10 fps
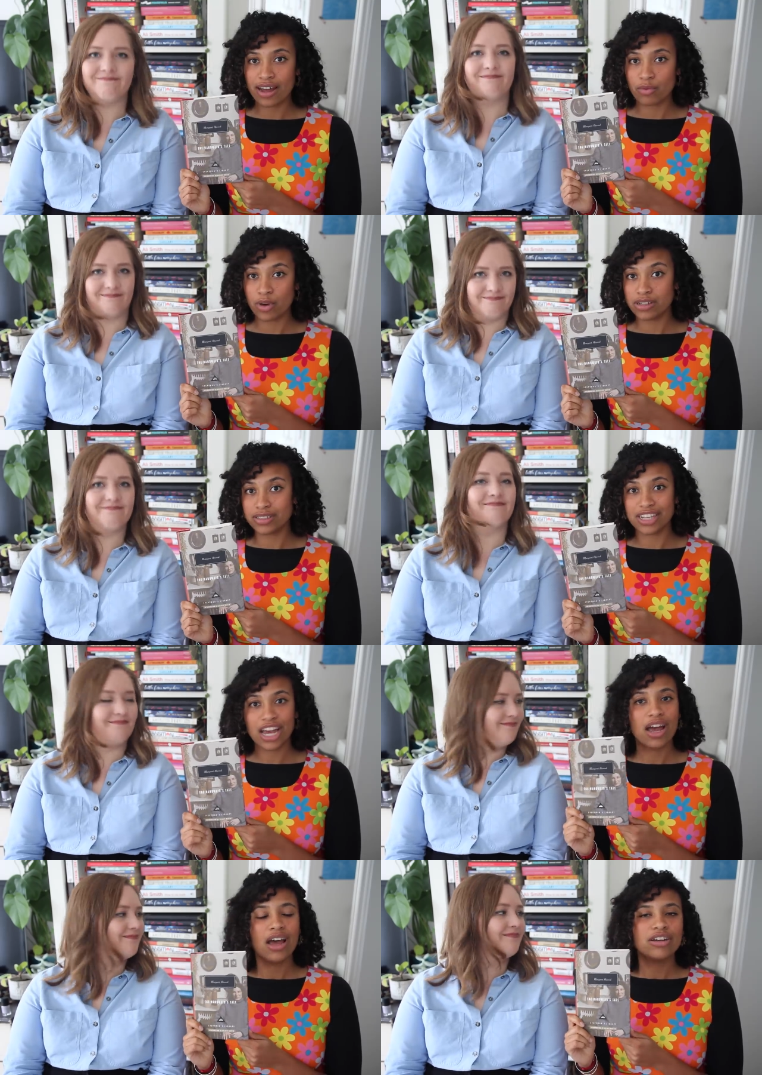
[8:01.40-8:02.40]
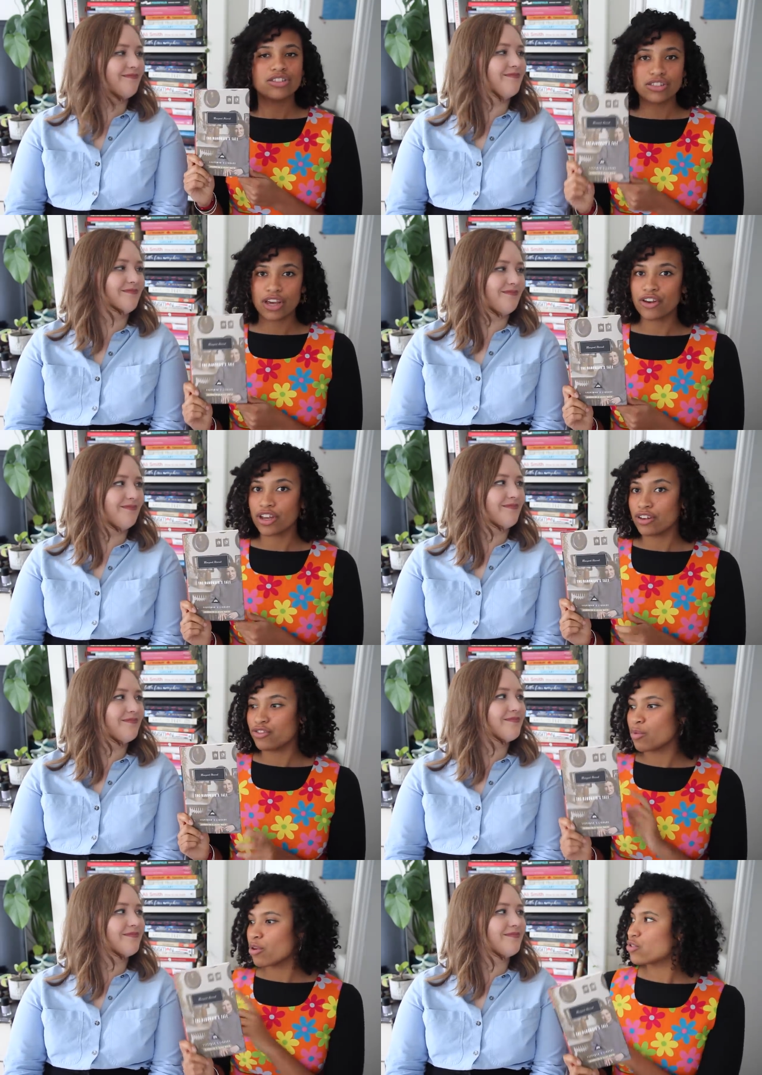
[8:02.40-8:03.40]
Speaker 1: Atwood so good.
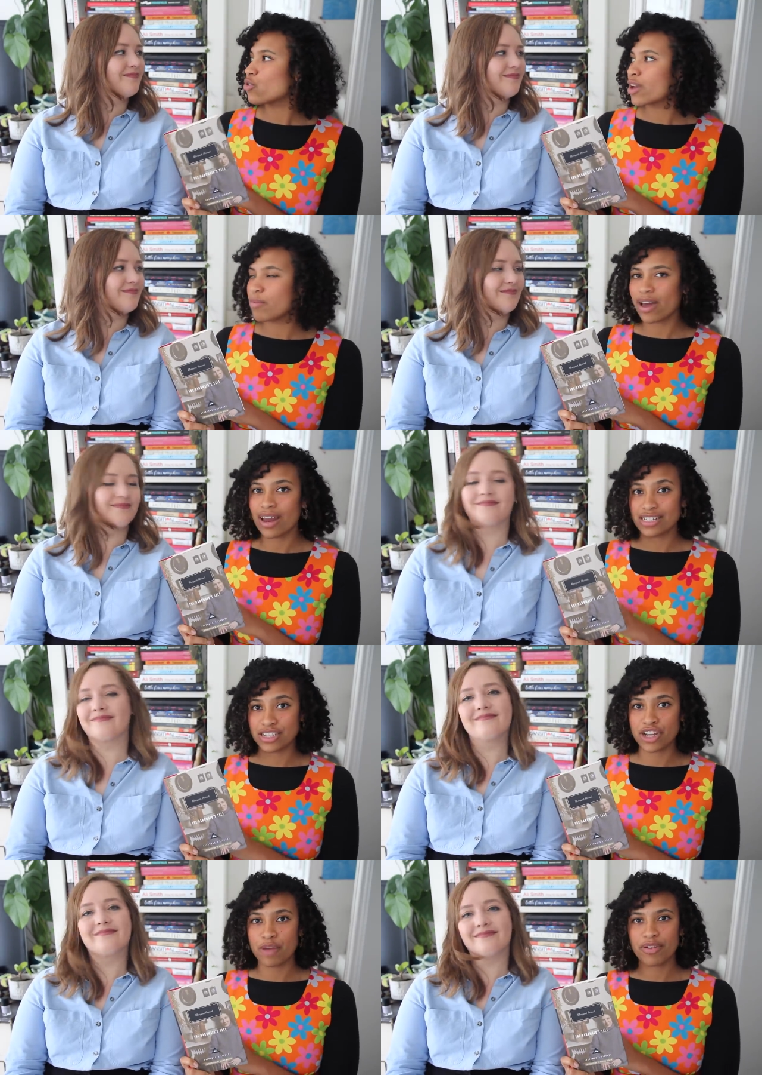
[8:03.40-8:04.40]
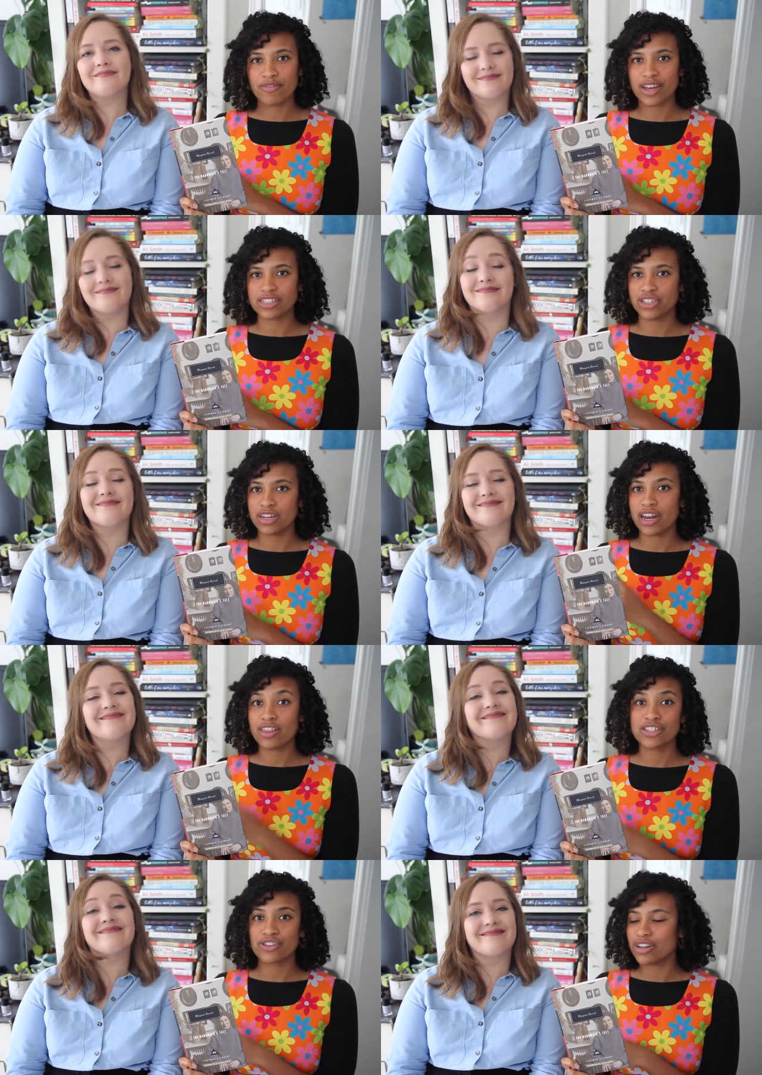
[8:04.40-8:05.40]
So we were talking about like dystopian fiction. I know
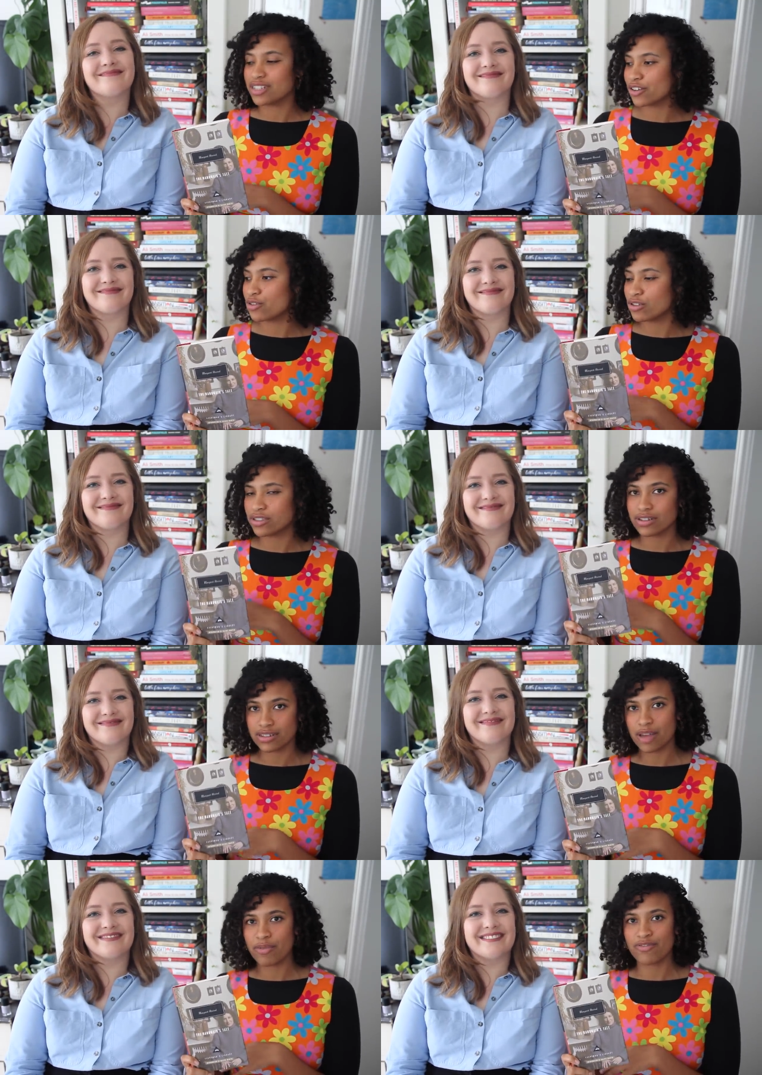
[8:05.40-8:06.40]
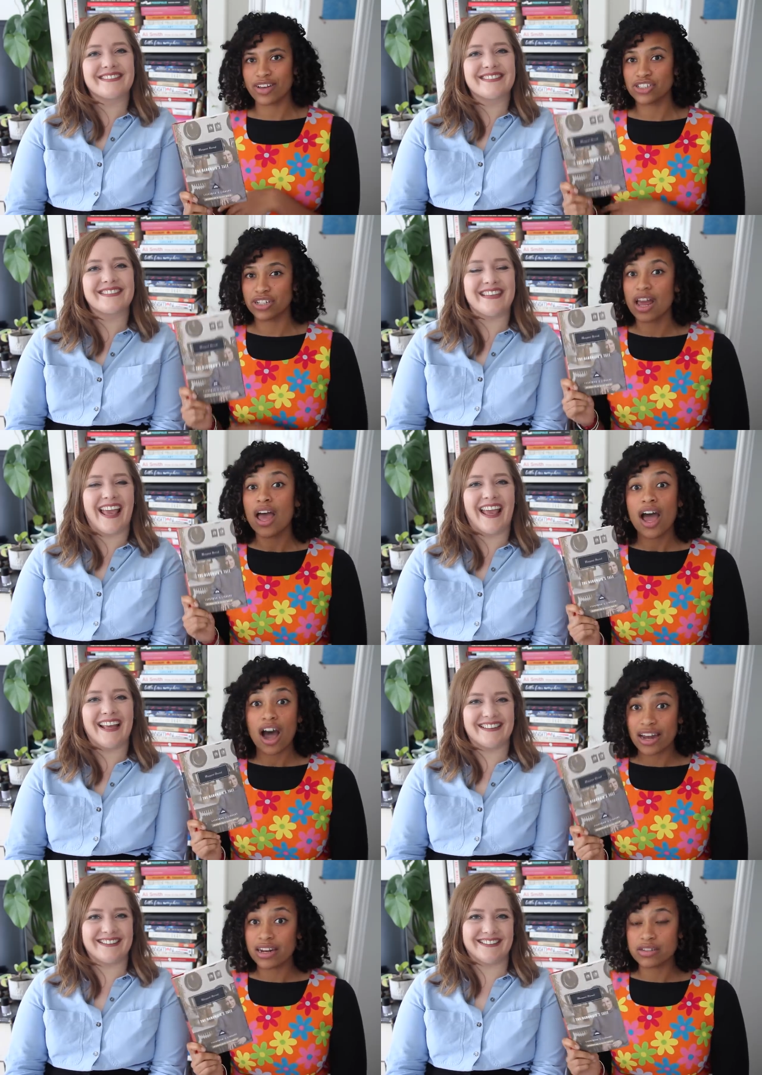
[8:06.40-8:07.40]
that Sanne did a course on dystopian fiction. Yeah.
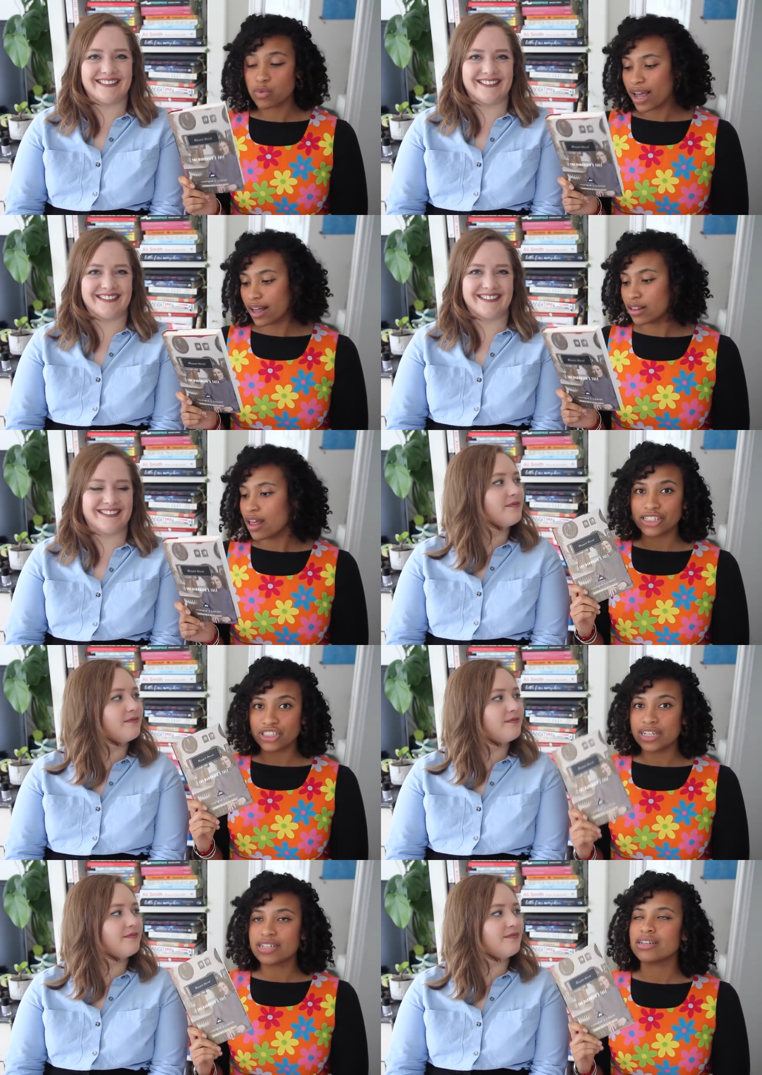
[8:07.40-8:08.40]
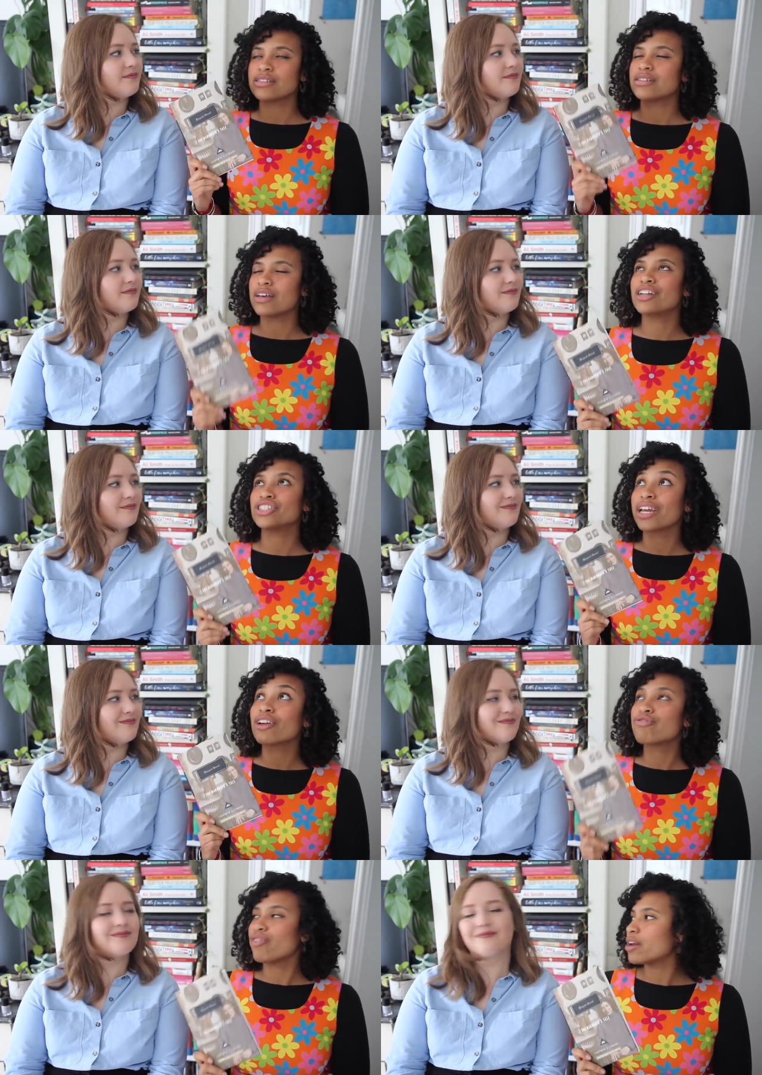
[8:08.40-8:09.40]
I did as well. She's just such an
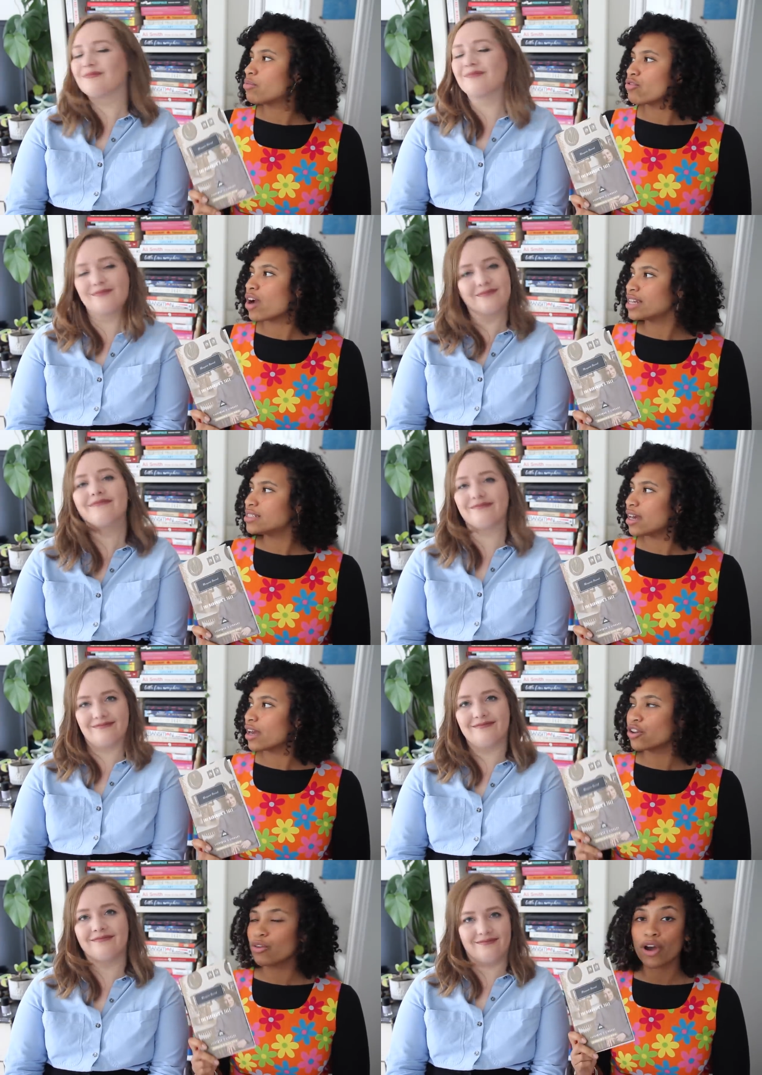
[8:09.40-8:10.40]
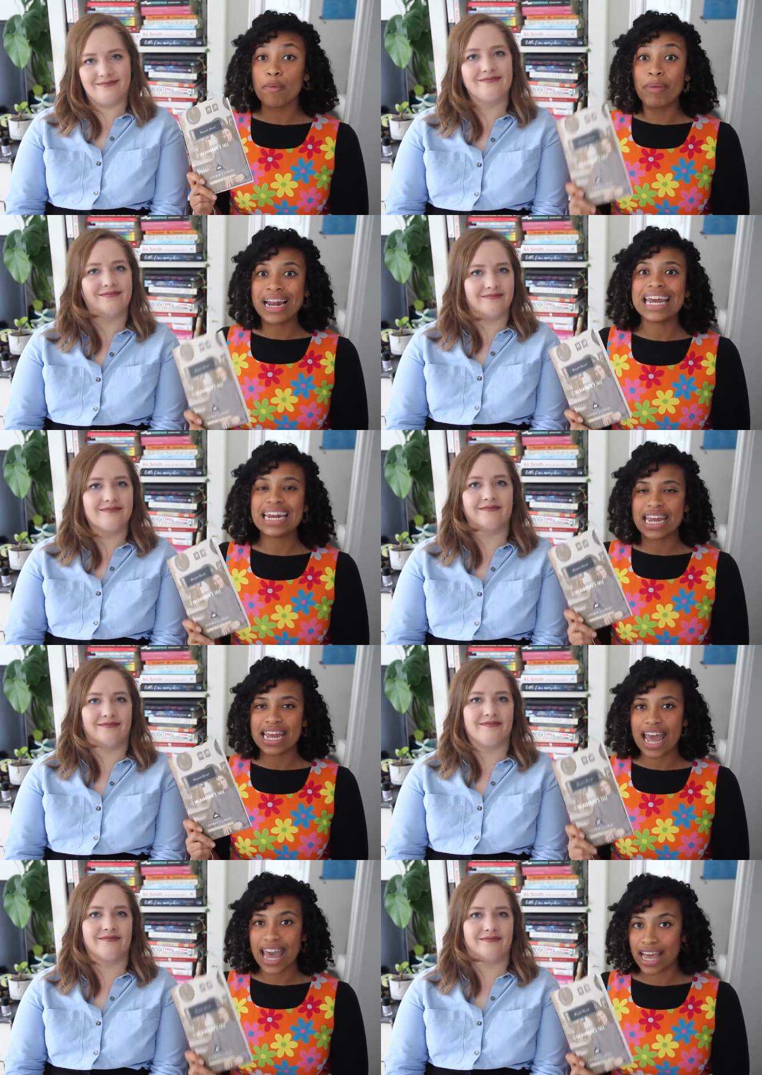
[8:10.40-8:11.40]
incredible writer. You're completely